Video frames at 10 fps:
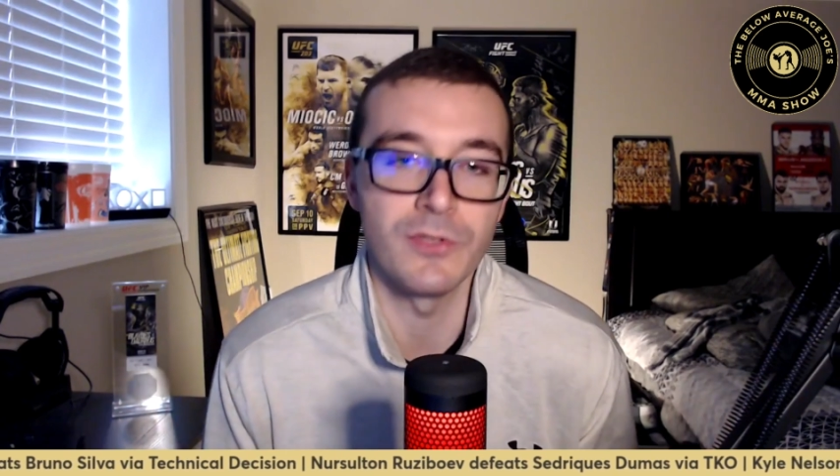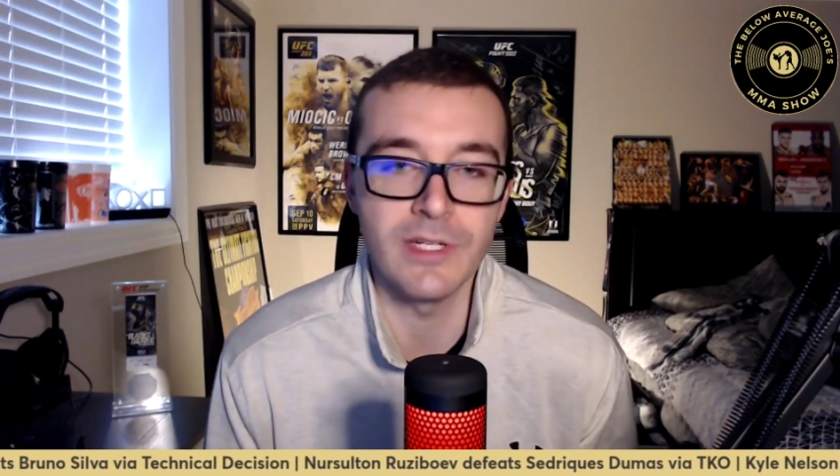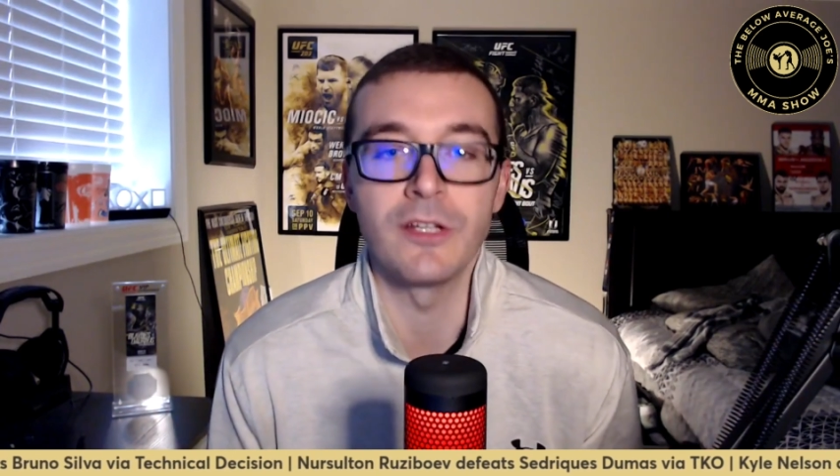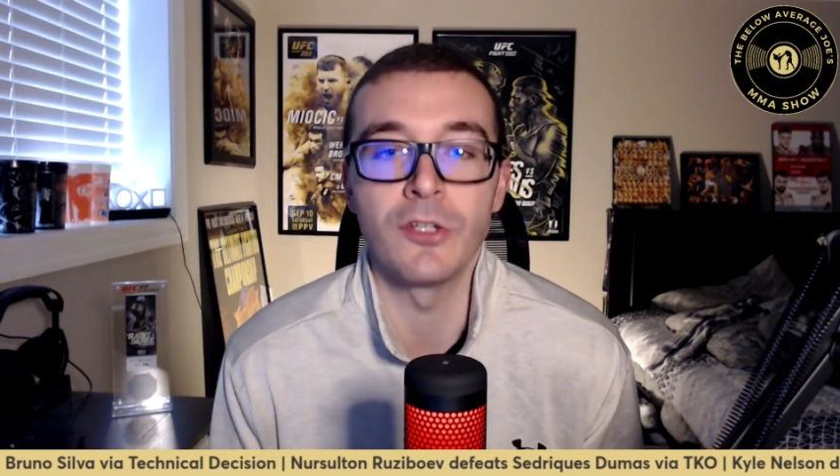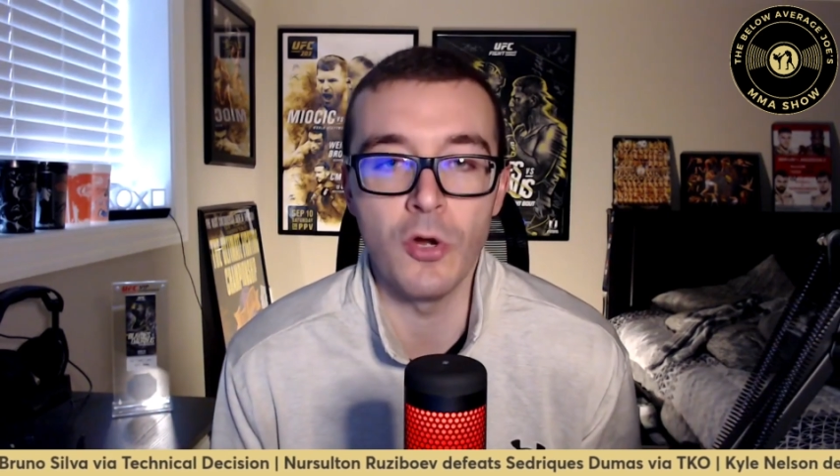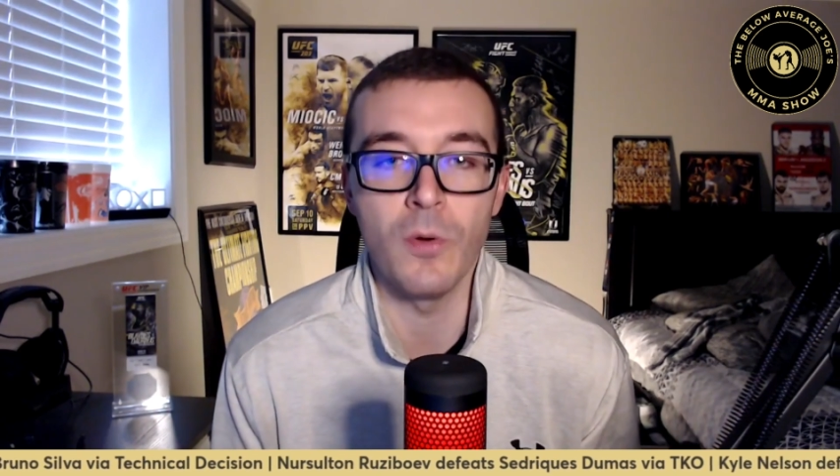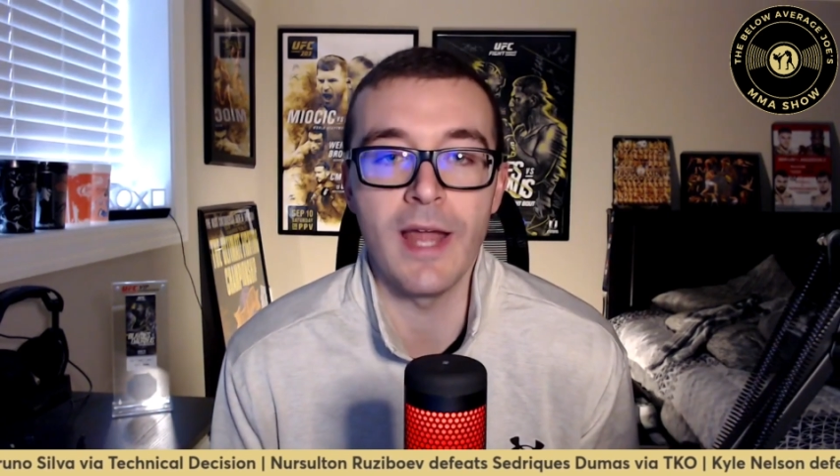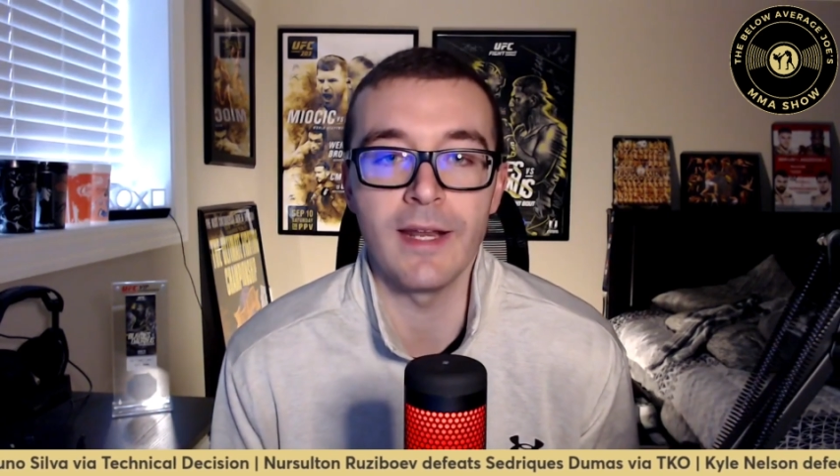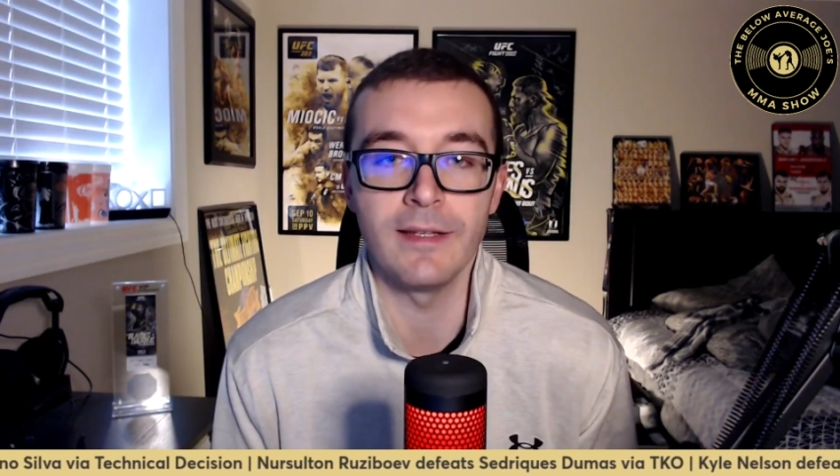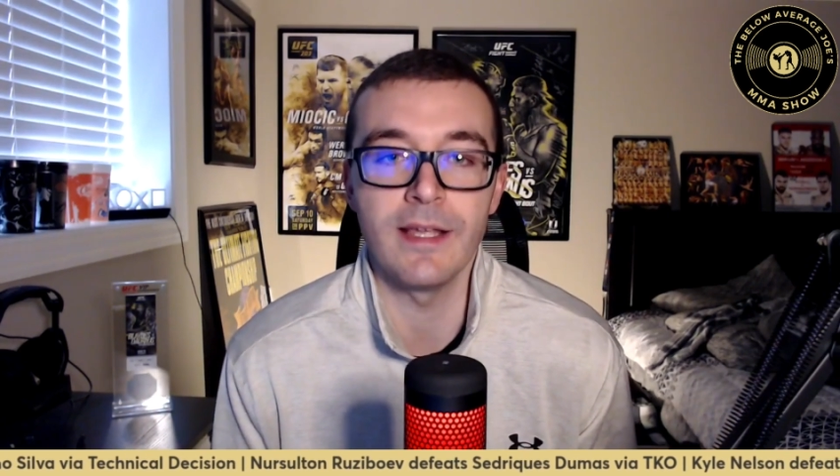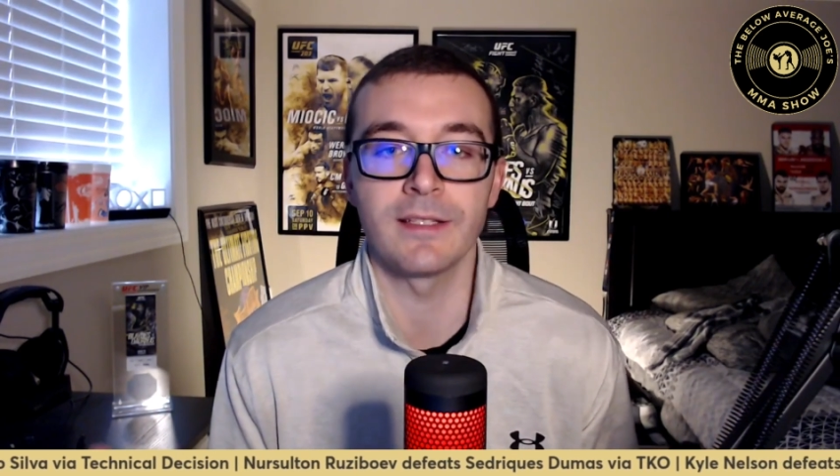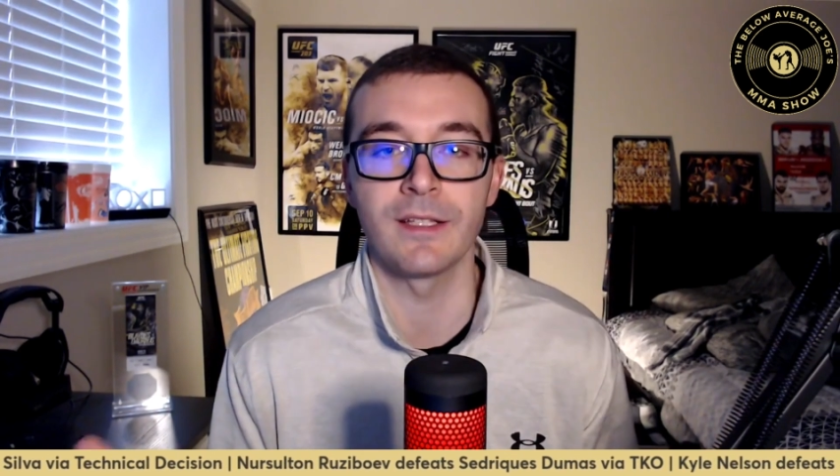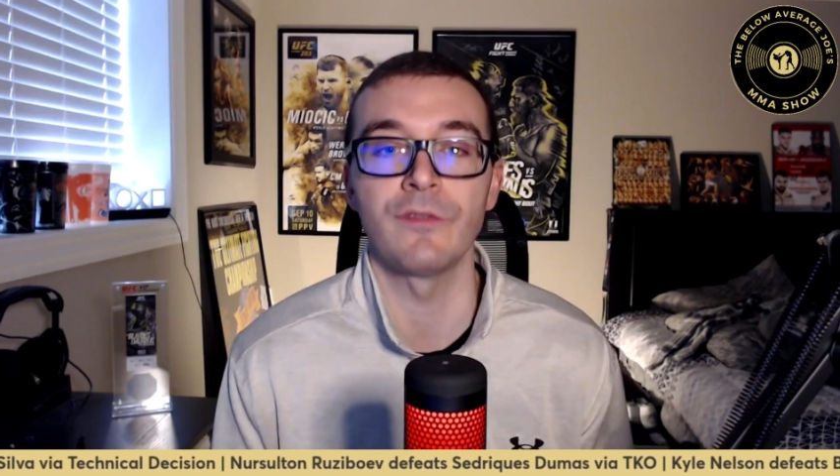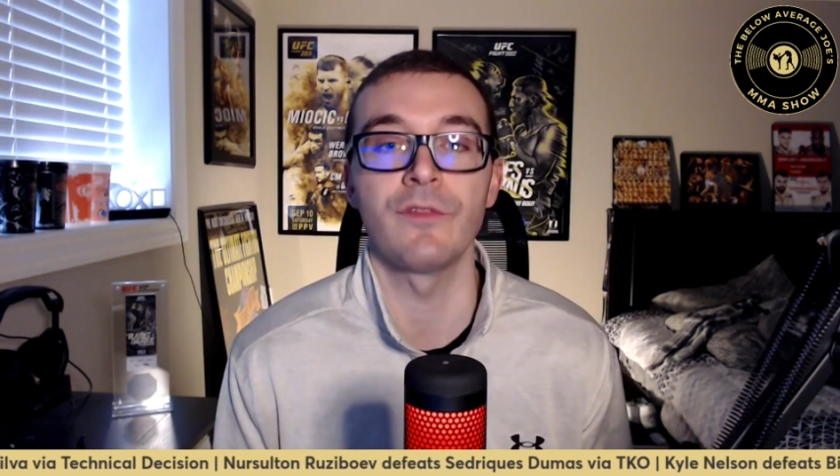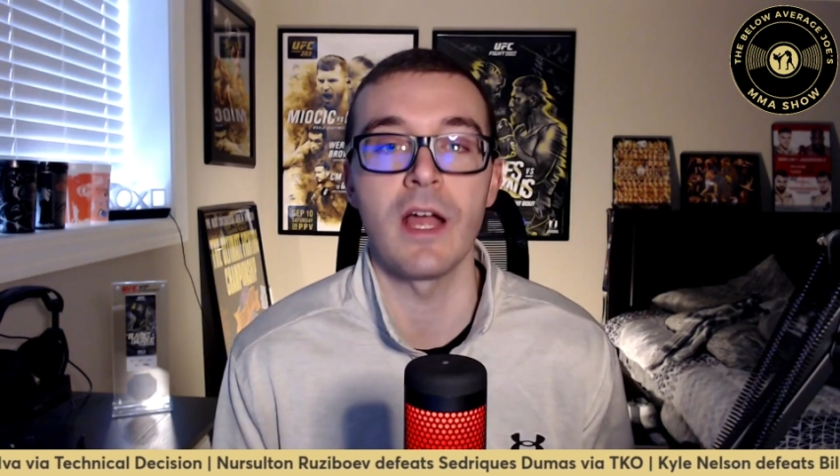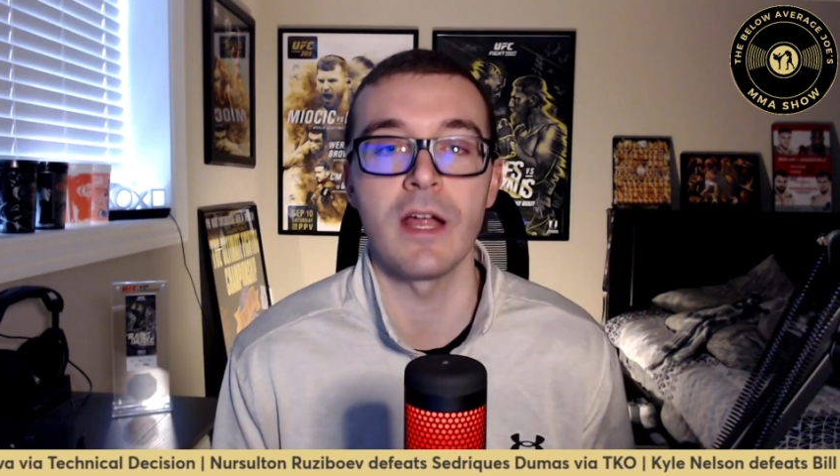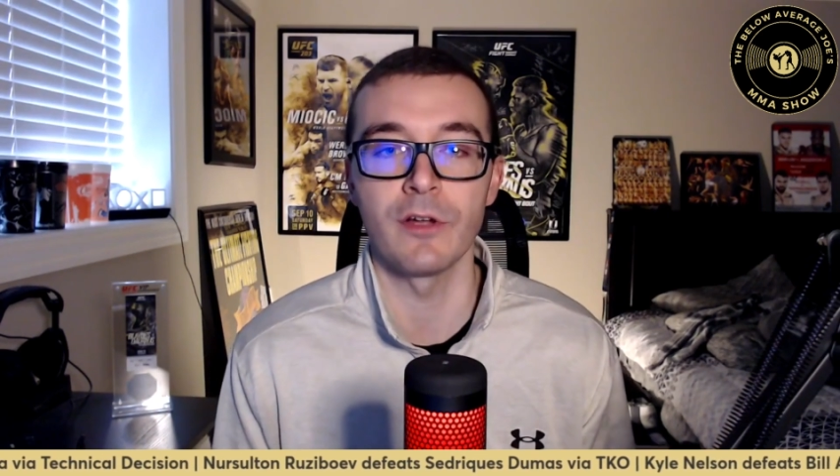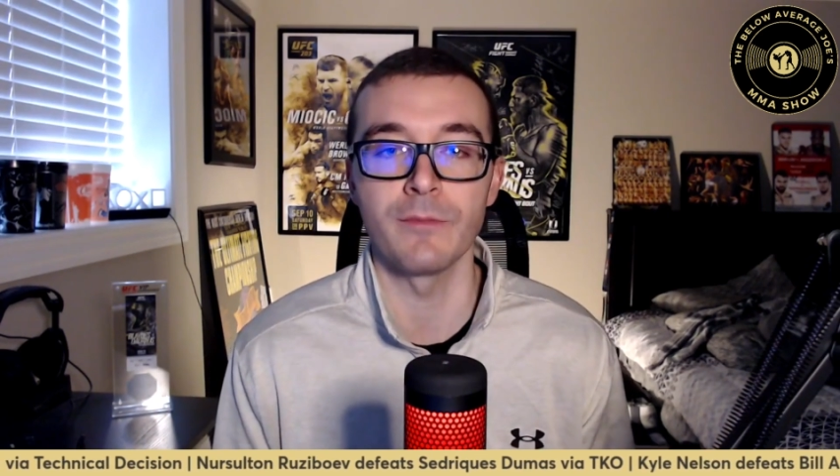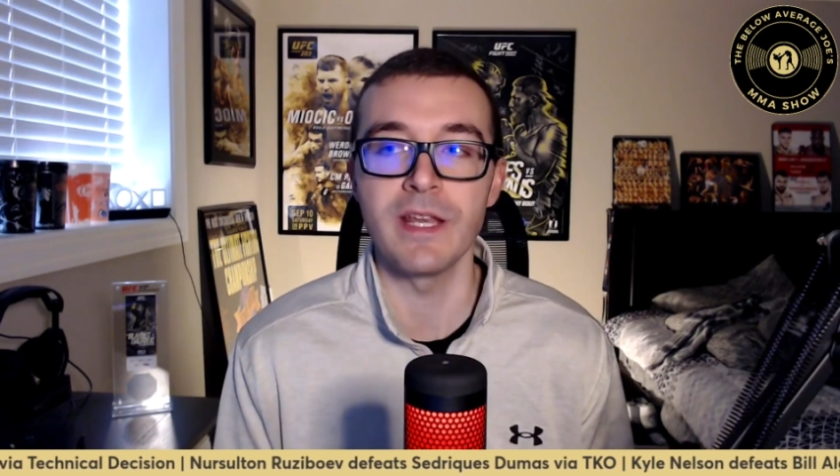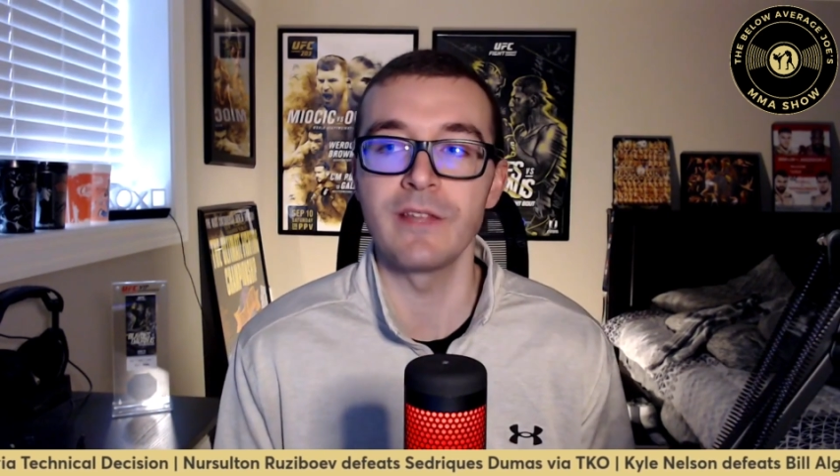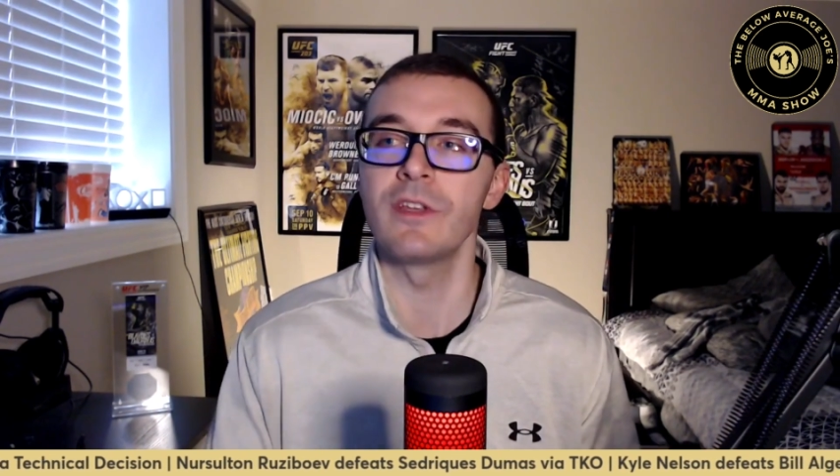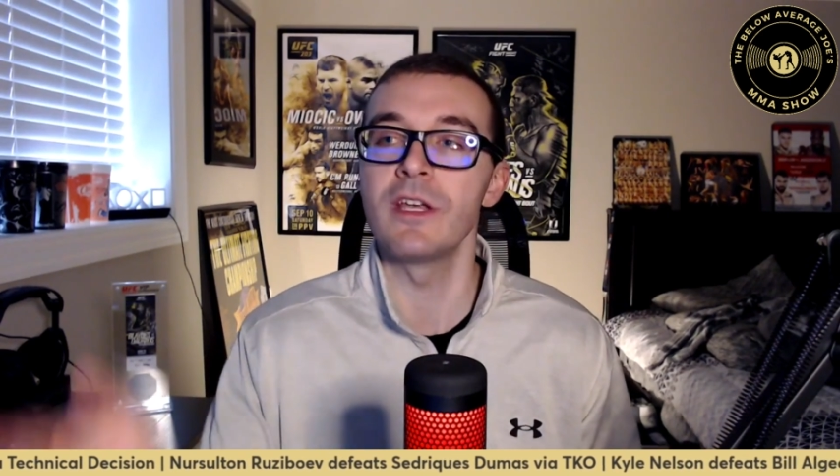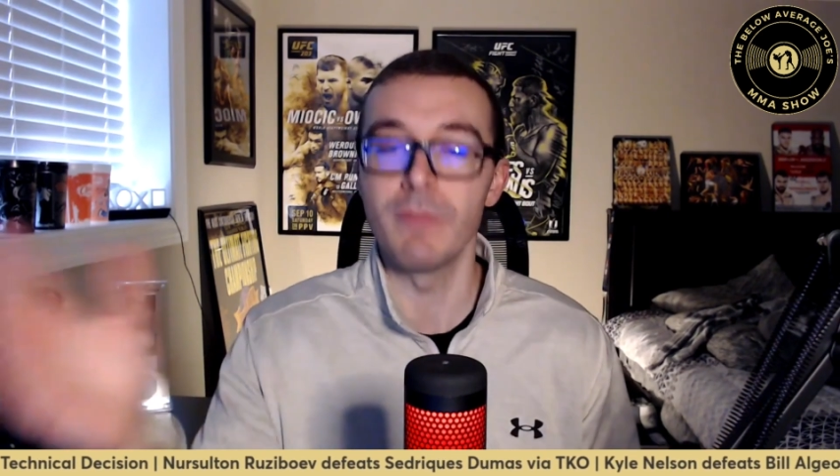need to go at it next in a 5-round main event.